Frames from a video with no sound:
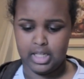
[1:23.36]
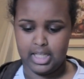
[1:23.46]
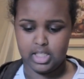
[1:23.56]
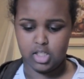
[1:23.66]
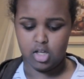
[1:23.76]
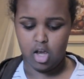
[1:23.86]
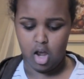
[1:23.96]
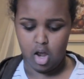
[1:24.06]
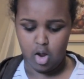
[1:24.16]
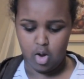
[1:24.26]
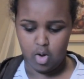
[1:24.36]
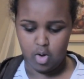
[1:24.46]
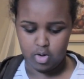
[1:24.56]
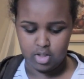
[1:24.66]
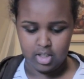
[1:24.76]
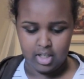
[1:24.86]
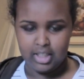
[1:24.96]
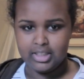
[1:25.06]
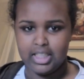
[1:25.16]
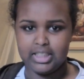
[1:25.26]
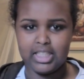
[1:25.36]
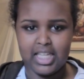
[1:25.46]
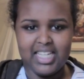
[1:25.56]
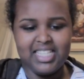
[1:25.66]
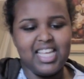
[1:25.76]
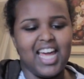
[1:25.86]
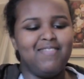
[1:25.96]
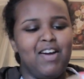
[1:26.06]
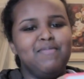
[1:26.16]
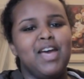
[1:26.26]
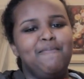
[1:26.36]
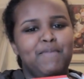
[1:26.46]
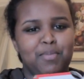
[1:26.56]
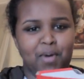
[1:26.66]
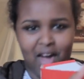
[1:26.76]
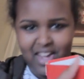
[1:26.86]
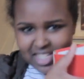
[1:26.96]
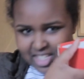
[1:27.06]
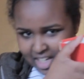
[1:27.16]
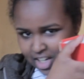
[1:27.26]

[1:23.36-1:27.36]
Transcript: Let's go. This is the inside of my memory box.